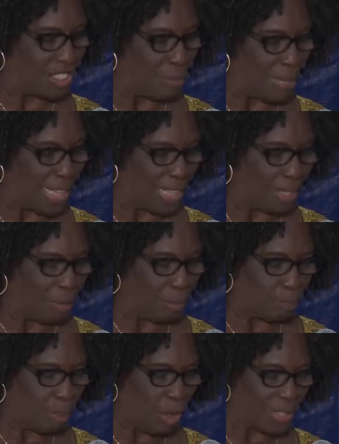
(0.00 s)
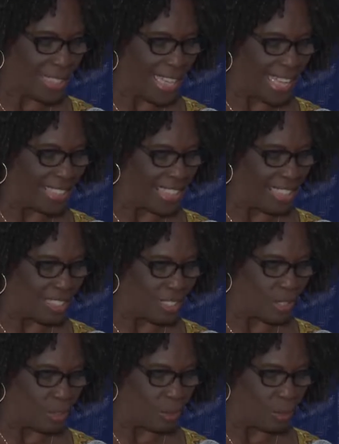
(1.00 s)
Jamaica Bauxite
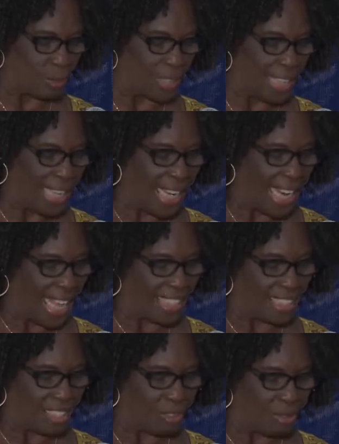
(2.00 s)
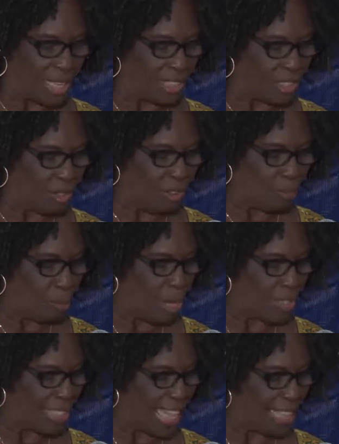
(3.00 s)
Institute as Director of
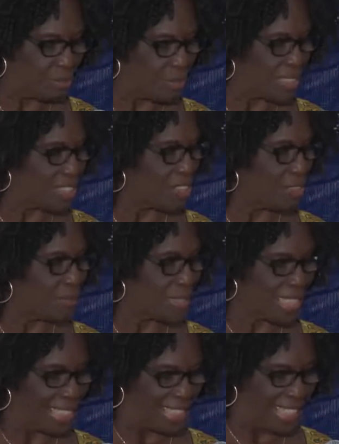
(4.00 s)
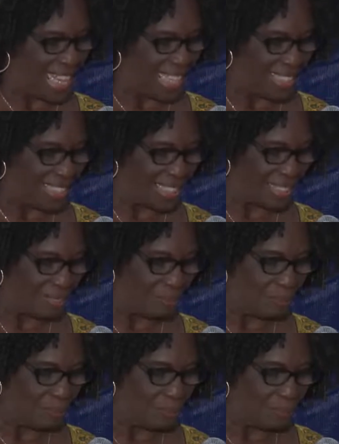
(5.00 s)
Bauxite Reserves and Lands.
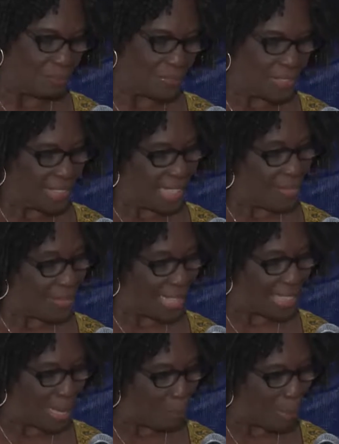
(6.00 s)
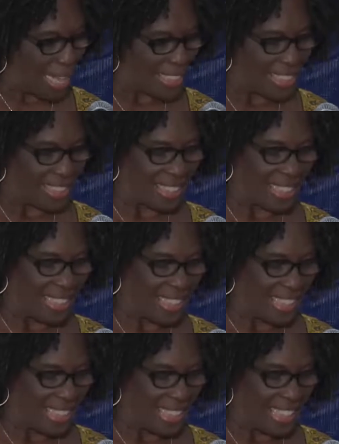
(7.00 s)
In that capacity,
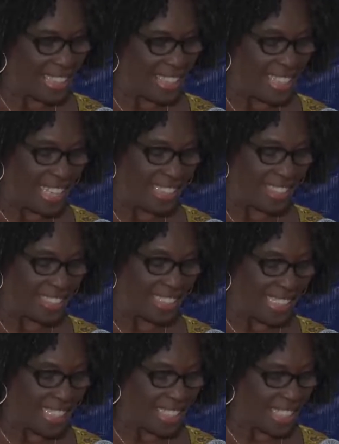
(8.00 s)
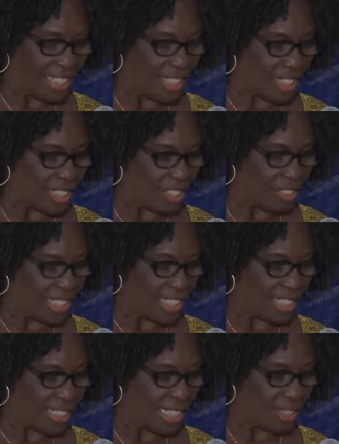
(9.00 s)
he led detailed
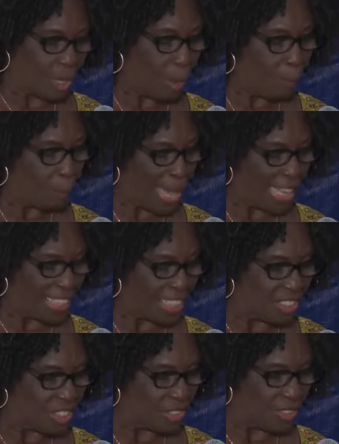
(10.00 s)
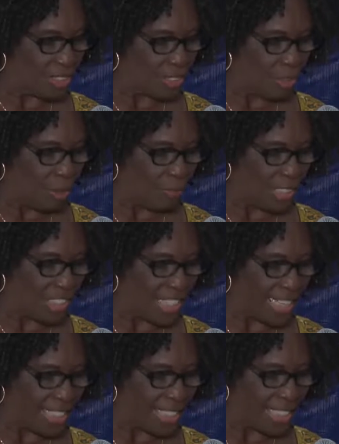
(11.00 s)
studies and compilations of the
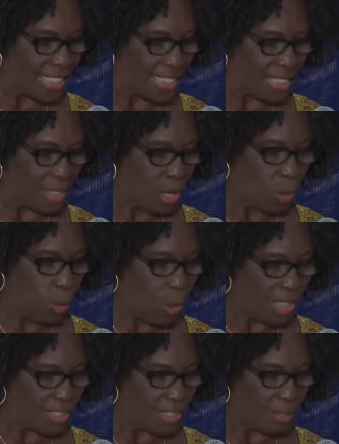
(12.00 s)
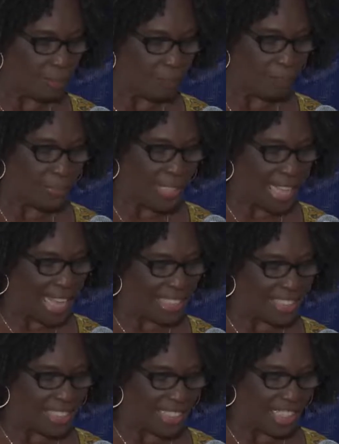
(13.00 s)
genesis, quantum,
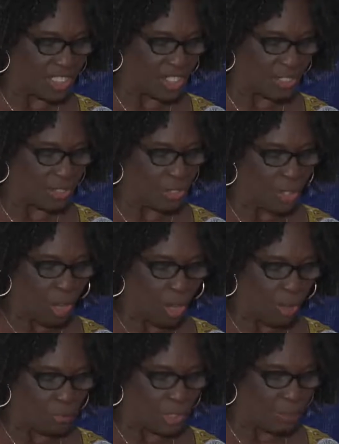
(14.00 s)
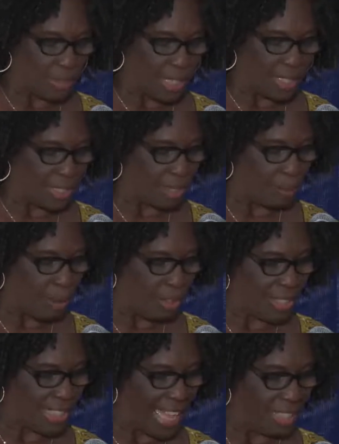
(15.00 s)
and nature of Jamaica's
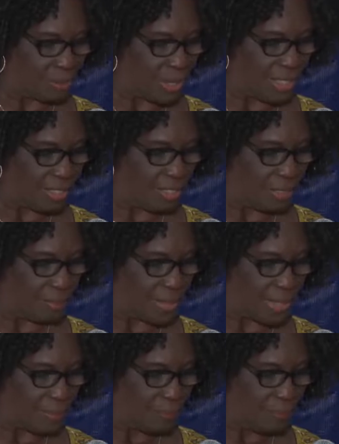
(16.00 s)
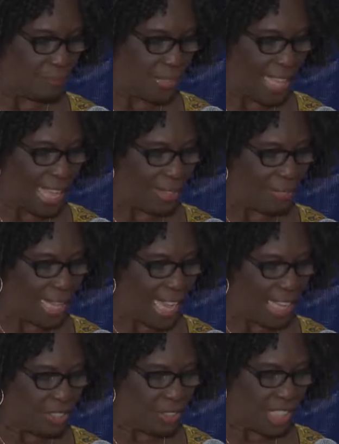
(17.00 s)
bauxite reserves, and the
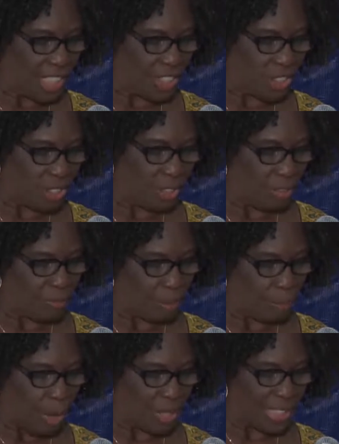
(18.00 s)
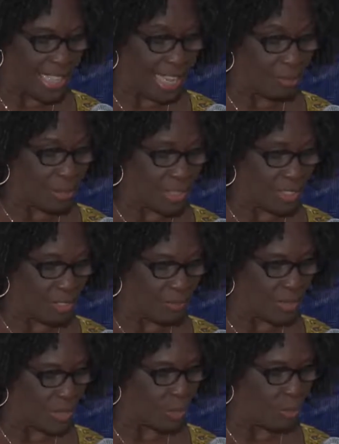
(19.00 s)
allocation of the bauxite
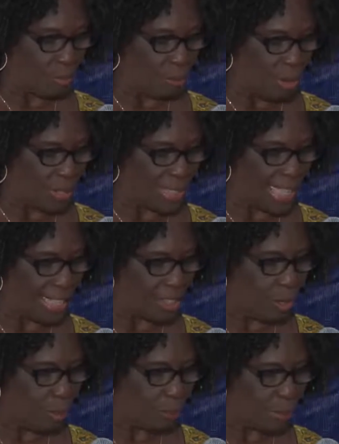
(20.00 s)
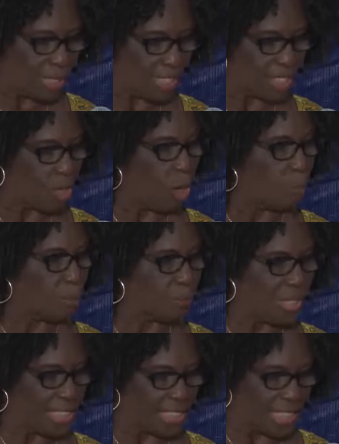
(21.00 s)
reserves to the bauxite companies
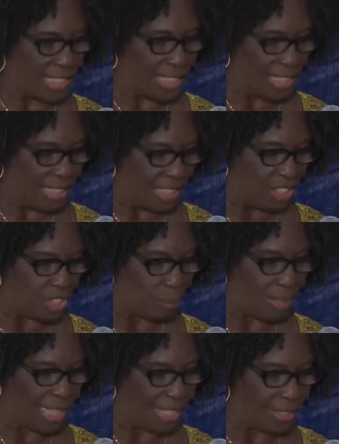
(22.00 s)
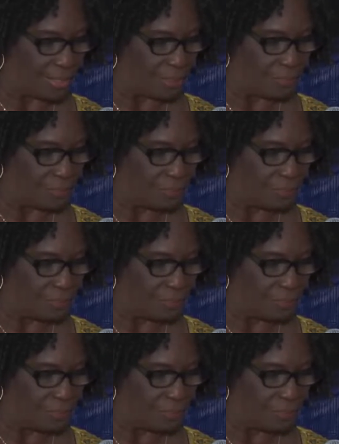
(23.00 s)
operating in Jamaica.